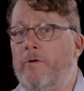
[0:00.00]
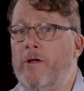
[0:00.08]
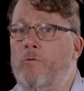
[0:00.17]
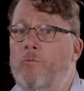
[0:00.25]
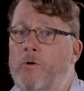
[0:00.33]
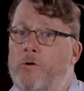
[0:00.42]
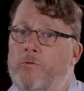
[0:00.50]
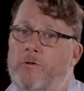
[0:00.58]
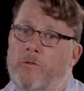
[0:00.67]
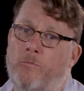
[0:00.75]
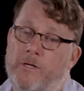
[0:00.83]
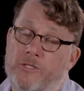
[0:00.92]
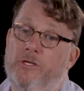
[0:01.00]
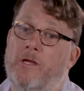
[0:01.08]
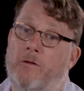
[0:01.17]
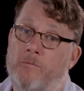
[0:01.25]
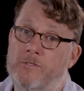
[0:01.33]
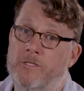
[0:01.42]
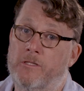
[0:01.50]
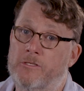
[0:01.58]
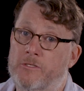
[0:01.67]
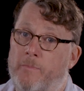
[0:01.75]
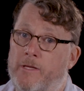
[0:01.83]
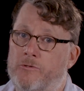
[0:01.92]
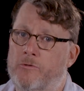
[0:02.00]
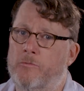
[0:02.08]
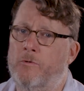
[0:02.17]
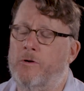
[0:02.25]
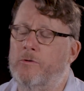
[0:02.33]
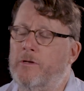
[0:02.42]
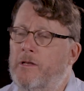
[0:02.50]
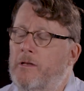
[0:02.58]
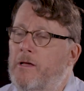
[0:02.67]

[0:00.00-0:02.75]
the real world and the Witch King was in the spectral world,